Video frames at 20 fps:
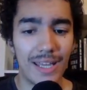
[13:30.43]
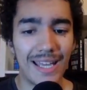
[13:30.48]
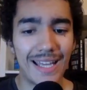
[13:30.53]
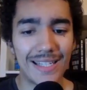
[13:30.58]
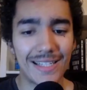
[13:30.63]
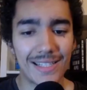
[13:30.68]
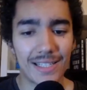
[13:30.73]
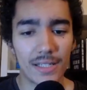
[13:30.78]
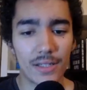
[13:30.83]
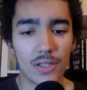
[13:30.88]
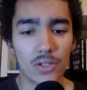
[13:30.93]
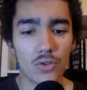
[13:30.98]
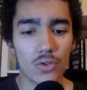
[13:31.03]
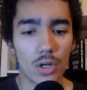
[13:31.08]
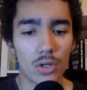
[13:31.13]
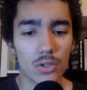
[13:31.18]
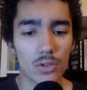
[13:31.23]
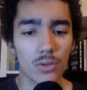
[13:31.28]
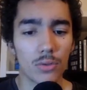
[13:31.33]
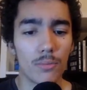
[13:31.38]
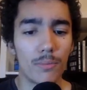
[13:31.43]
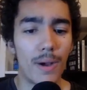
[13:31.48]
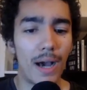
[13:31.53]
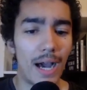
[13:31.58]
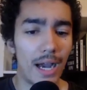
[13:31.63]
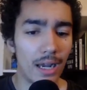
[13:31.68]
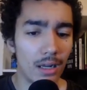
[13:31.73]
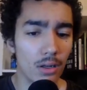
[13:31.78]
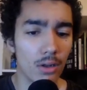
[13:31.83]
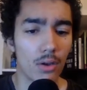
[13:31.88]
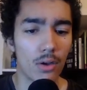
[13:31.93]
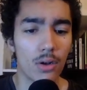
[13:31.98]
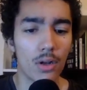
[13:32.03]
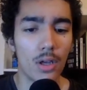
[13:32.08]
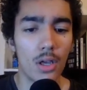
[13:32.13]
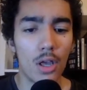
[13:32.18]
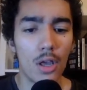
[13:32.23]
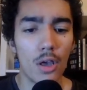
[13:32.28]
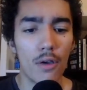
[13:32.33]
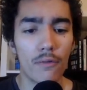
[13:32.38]
is the structural pylon
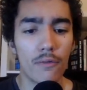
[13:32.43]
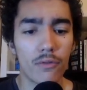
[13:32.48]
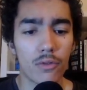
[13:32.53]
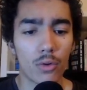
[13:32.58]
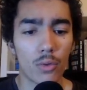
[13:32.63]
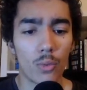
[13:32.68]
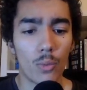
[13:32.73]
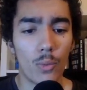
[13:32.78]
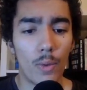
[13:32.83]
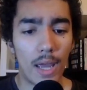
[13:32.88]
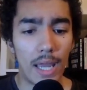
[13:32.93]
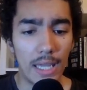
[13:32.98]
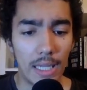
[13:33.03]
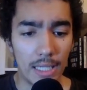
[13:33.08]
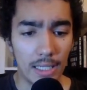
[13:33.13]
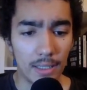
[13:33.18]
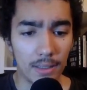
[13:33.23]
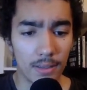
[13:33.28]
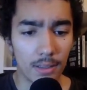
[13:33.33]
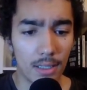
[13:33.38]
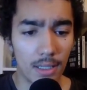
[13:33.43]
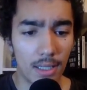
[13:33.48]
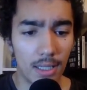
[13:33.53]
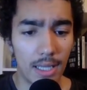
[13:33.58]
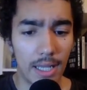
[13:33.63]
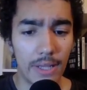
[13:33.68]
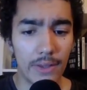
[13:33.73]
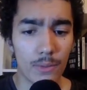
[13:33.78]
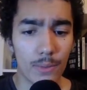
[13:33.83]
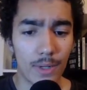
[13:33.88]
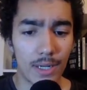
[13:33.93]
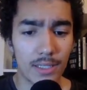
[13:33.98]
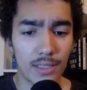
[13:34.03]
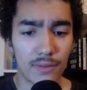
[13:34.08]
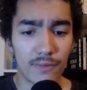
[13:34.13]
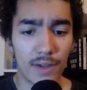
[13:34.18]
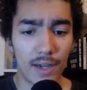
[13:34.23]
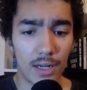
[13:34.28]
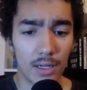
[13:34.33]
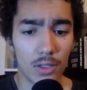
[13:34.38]
for weighing in the
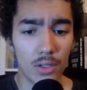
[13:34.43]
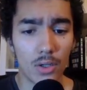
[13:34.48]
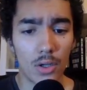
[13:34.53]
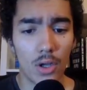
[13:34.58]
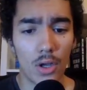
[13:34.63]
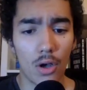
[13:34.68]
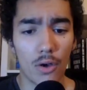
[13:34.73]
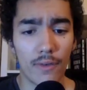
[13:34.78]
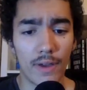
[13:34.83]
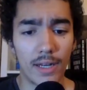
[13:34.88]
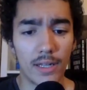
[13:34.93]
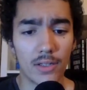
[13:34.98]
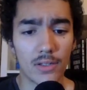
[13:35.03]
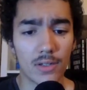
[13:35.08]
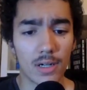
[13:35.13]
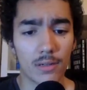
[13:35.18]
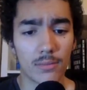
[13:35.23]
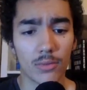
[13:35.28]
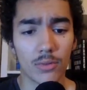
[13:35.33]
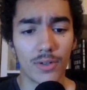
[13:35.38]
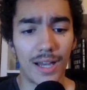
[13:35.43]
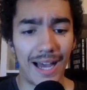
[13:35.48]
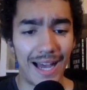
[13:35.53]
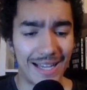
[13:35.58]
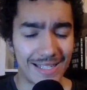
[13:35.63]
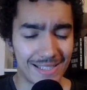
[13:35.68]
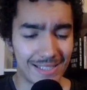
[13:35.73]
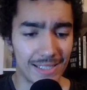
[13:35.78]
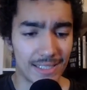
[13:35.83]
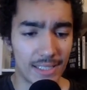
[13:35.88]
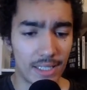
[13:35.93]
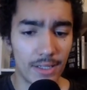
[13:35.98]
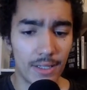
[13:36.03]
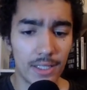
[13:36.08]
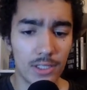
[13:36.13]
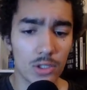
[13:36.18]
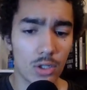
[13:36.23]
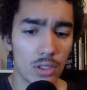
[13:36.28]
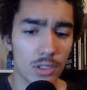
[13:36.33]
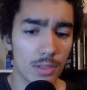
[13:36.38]
relative value of any desirable asset.
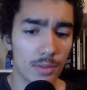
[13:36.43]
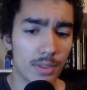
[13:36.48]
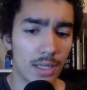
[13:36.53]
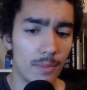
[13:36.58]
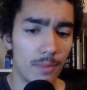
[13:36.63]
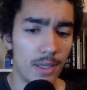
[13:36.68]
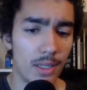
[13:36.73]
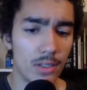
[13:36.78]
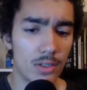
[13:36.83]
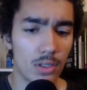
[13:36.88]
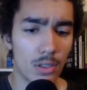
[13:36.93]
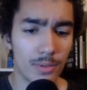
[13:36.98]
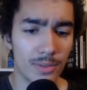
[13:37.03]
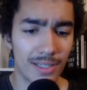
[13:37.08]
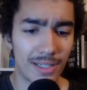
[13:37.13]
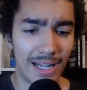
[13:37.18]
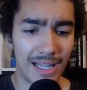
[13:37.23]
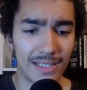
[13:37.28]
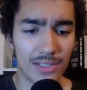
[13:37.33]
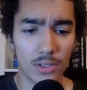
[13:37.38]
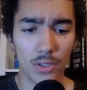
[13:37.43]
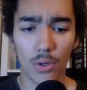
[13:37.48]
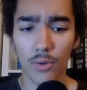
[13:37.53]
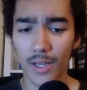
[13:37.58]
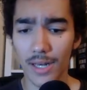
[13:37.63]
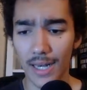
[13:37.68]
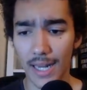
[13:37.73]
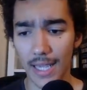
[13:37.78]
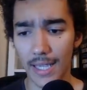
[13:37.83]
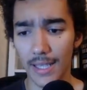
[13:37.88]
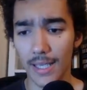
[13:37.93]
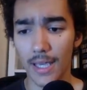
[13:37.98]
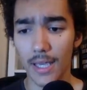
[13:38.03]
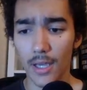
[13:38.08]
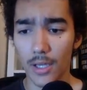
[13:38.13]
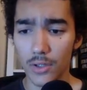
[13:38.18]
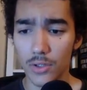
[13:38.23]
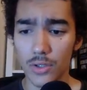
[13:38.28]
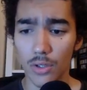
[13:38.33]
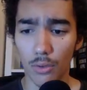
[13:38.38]
This concept can be interpreted as token A,
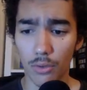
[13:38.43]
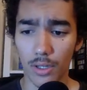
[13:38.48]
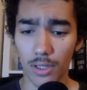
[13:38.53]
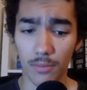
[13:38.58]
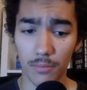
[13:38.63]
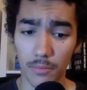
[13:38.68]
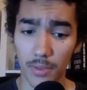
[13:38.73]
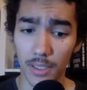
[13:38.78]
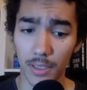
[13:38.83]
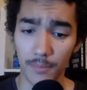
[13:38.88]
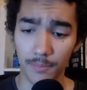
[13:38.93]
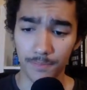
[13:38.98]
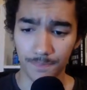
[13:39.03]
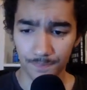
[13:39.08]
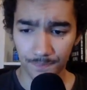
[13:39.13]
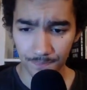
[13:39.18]
token B.